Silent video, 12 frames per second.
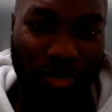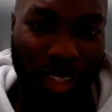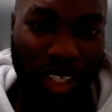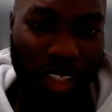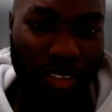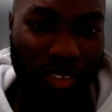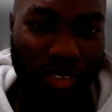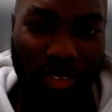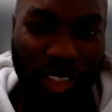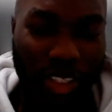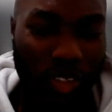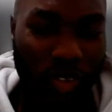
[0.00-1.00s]

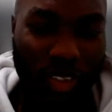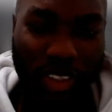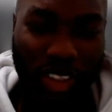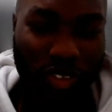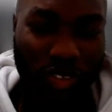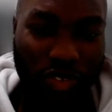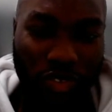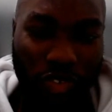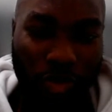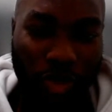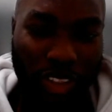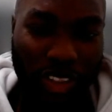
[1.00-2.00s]
it loses its
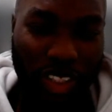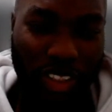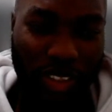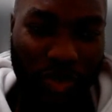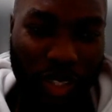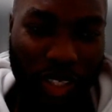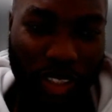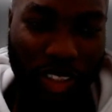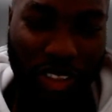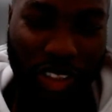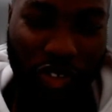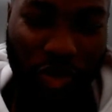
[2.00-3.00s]
robustness as well.
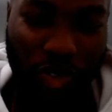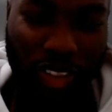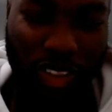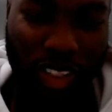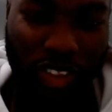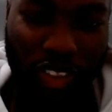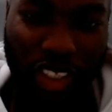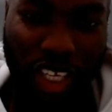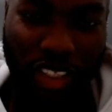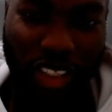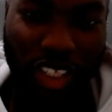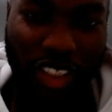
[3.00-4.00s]
It's robustness, just
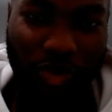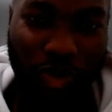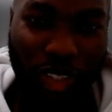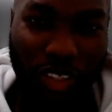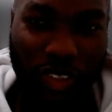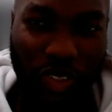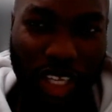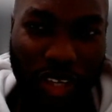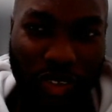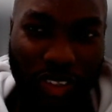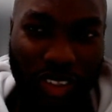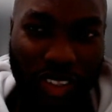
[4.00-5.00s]
like the dense model. So that
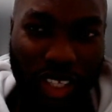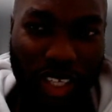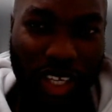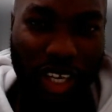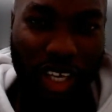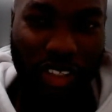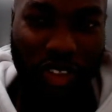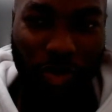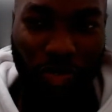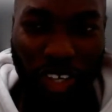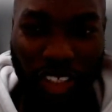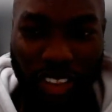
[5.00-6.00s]
was
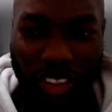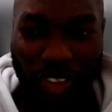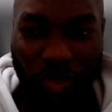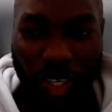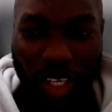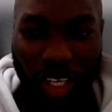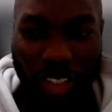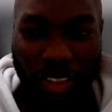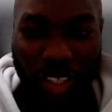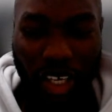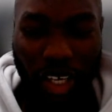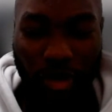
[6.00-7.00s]
surprising as well,
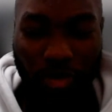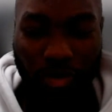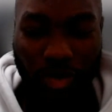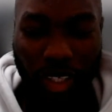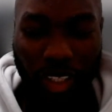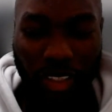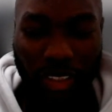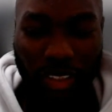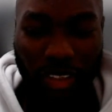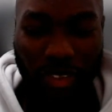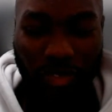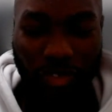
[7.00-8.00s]
and it
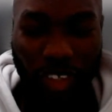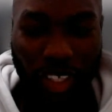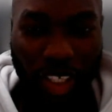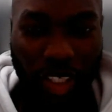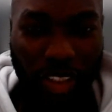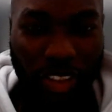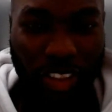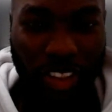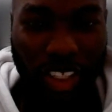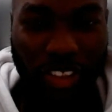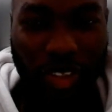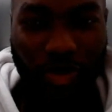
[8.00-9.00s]
really
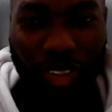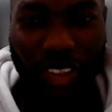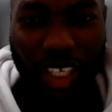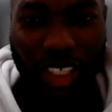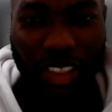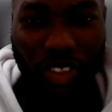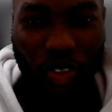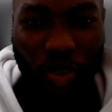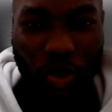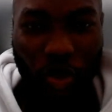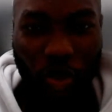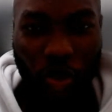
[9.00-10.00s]
shed some insight
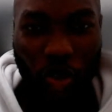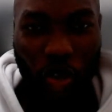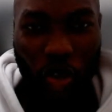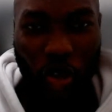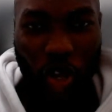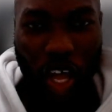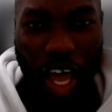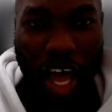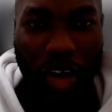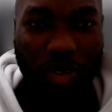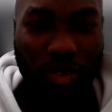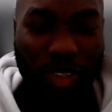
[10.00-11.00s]
into
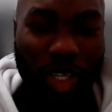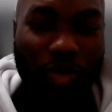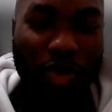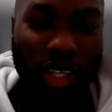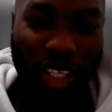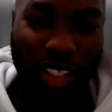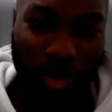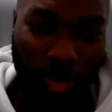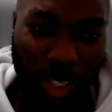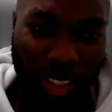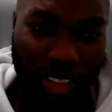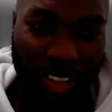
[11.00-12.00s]
how important embeddings